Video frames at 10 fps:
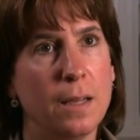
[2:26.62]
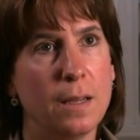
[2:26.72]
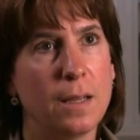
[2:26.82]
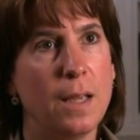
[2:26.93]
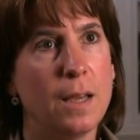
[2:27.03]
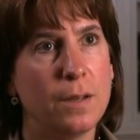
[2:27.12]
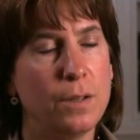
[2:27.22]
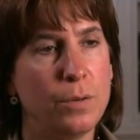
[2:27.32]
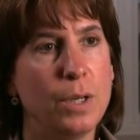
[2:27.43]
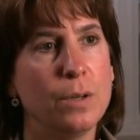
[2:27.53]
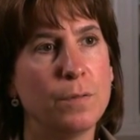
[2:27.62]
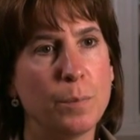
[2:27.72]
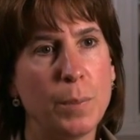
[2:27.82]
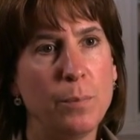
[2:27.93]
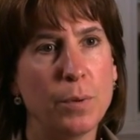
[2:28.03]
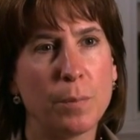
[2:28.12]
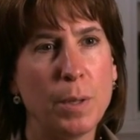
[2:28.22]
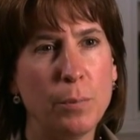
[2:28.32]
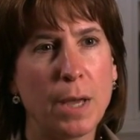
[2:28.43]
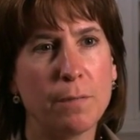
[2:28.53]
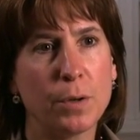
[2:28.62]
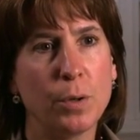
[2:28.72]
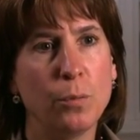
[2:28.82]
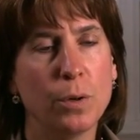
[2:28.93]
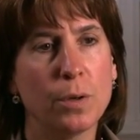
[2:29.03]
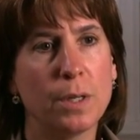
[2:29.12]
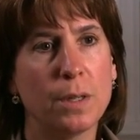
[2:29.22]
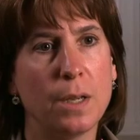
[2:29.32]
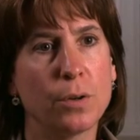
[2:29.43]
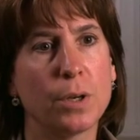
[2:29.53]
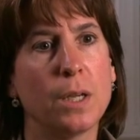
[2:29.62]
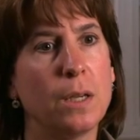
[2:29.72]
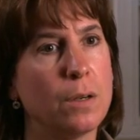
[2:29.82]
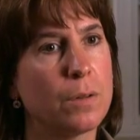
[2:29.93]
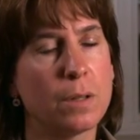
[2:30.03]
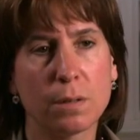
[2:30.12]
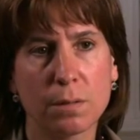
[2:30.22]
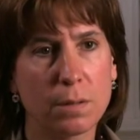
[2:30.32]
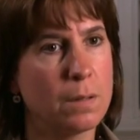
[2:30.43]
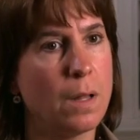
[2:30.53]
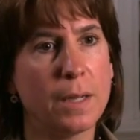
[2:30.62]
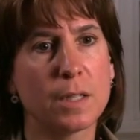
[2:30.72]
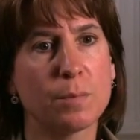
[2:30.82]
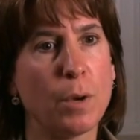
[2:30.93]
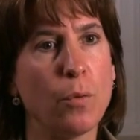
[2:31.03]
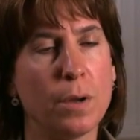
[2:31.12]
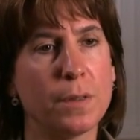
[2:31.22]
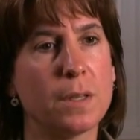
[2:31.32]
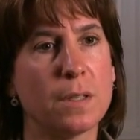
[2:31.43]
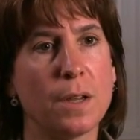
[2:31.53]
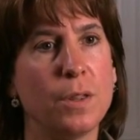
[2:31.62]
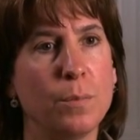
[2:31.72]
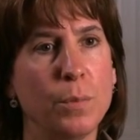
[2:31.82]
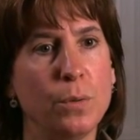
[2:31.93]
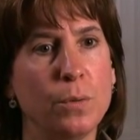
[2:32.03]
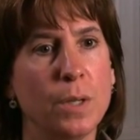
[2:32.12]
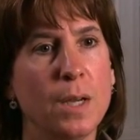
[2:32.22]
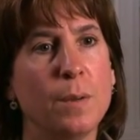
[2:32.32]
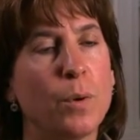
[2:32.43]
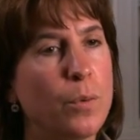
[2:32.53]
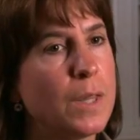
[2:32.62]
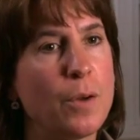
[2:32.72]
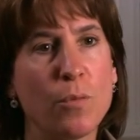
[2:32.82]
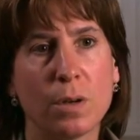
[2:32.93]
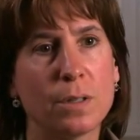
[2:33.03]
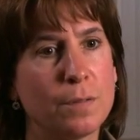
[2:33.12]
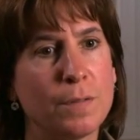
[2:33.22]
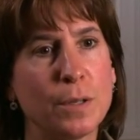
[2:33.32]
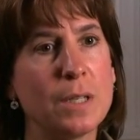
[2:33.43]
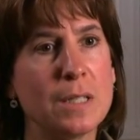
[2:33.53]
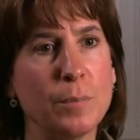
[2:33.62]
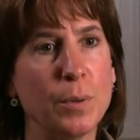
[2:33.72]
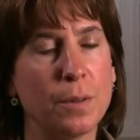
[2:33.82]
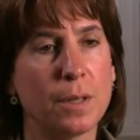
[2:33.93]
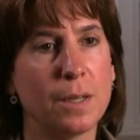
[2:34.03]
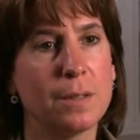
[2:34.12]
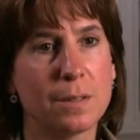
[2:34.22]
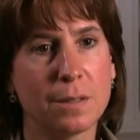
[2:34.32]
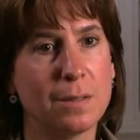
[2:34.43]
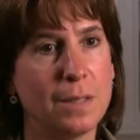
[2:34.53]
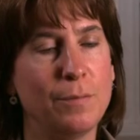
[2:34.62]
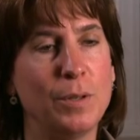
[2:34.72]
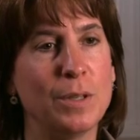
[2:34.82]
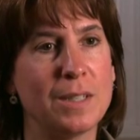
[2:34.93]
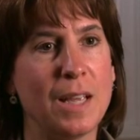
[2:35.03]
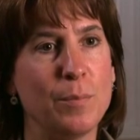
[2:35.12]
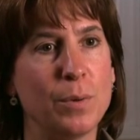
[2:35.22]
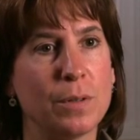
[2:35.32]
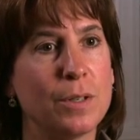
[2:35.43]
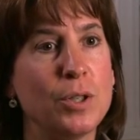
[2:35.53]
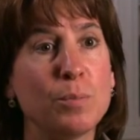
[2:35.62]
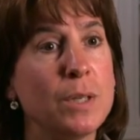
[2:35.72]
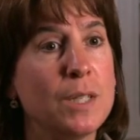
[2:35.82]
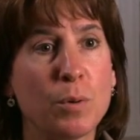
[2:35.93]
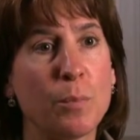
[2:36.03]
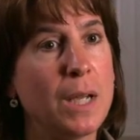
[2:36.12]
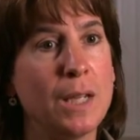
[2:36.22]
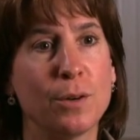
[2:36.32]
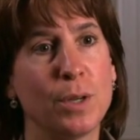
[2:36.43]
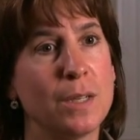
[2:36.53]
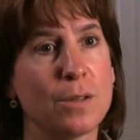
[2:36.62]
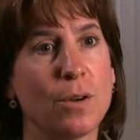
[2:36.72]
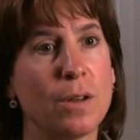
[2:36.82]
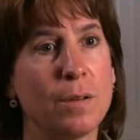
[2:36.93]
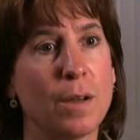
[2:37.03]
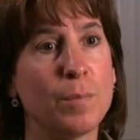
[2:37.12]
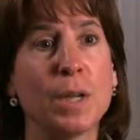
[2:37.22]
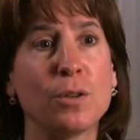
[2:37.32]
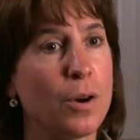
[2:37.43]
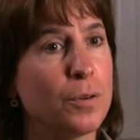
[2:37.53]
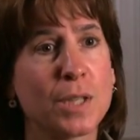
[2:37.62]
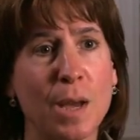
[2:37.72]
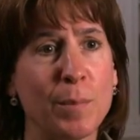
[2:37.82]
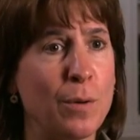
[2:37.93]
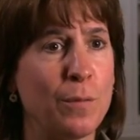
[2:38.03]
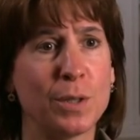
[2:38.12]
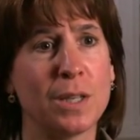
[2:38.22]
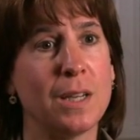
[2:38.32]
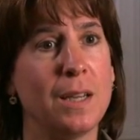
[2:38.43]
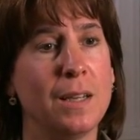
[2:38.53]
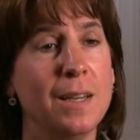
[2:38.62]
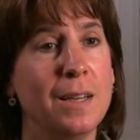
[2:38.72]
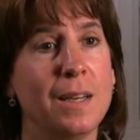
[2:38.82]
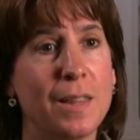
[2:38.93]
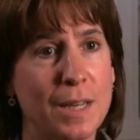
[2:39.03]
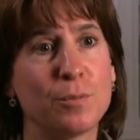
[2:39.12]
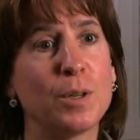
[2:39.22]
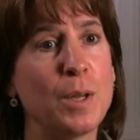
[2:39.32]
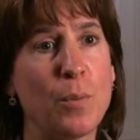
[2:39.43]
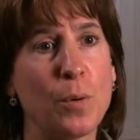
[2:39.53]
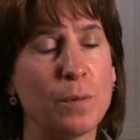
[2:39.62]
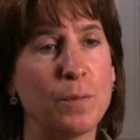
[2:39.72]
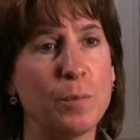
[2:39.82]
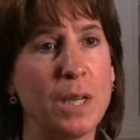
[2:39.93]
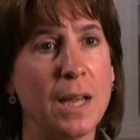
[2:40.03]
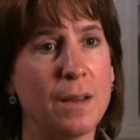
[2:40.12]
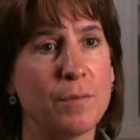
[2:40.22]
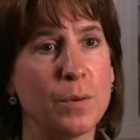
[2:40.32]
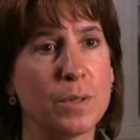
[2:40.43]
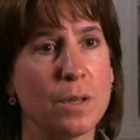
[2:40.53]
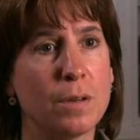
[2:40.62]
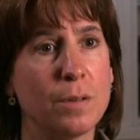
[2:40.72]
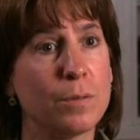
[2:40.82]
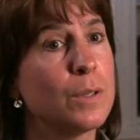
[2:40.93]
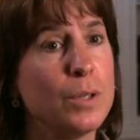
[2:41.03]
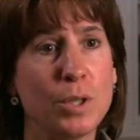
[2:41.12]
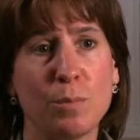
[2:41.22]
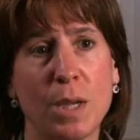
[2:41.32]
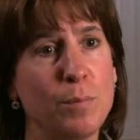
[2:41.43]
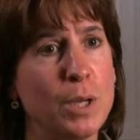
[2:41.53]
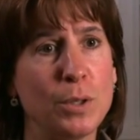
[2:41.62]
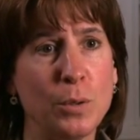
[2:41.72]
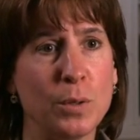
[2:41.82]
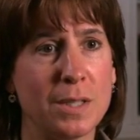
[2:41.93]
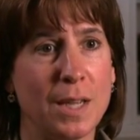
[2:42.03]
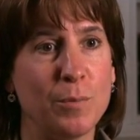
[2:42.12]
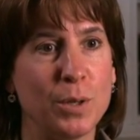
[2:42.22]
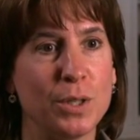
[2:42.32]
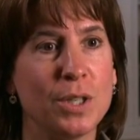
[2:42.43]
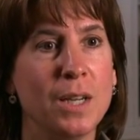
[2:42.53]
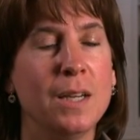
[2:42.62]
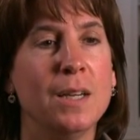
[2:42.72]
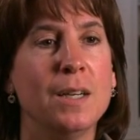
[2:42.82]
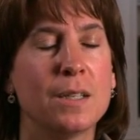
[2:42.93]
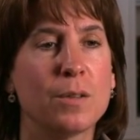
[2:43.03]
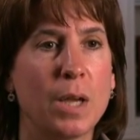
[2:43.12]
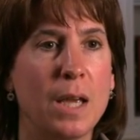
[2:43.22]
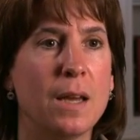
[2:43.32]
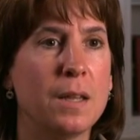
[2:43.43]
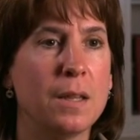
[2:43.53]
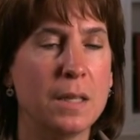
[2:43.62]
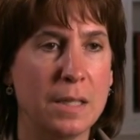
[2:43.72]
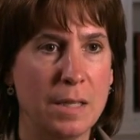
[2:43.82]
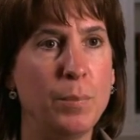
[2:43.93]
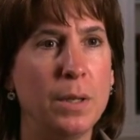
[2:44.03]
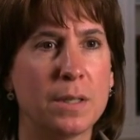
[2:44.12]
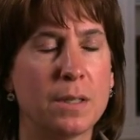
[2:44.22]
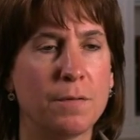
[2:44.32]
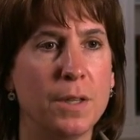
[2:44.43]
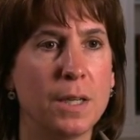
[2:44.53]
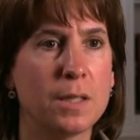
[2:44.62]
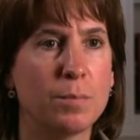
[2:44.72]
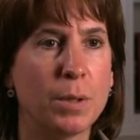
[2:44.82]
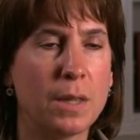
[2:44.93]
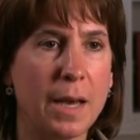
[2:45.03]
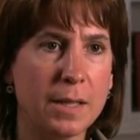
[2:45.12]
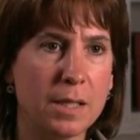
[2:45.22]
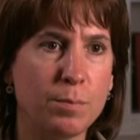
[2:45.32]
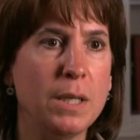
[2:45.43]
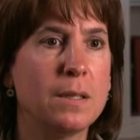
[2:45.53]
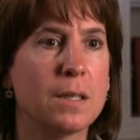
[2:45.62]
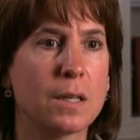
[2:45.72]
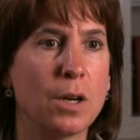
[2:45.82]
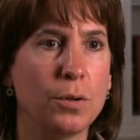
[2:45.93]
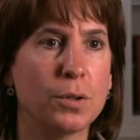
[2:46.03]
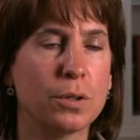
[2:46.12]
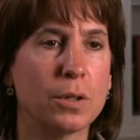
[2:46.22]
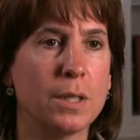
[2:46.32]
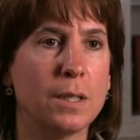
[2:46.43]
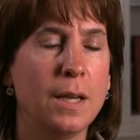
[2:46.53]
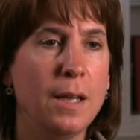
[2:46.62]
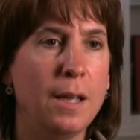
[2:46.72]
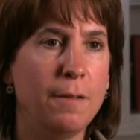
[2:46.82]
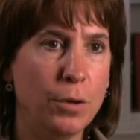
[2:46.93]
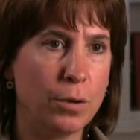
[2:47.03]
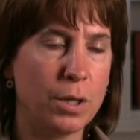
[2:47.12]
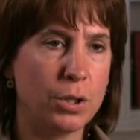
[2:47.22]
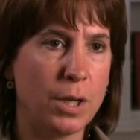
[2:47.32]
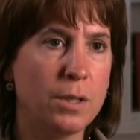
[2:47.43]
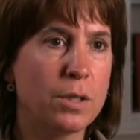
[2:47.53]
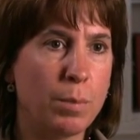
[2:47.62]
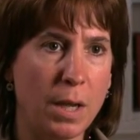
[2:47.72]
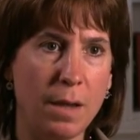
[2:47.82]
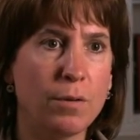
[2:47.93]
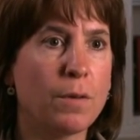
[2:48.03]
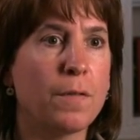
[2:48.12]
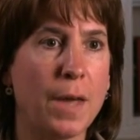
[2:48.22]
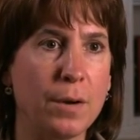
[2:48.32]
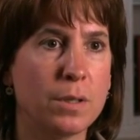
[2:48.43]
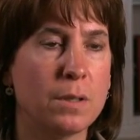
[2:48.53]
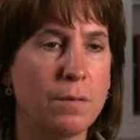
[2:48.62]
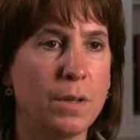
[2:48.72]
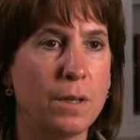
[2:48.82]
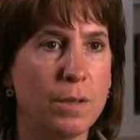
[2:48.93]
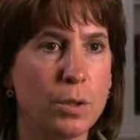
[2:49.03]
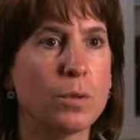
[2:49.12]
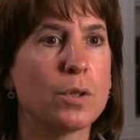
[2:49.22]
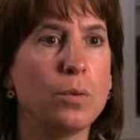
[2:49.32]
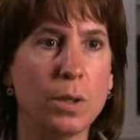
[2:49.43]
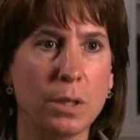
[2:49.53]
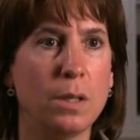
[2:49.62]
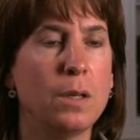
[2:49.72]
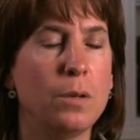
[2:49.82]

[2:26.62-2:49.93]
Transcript: Again, you hear from people that people get very worried that you're going to hear that clients might want the sun and the moon, but what they want are very simple things. And give you an example, "Could you please put my earrings on? My daughter's coming over today, and that's really important for me to have those on." Or, "Could you make me a tuna sandwich?" So again, the simplest of things, but that speaks to culture. And if you're going to change the behavior of thousands of individuals who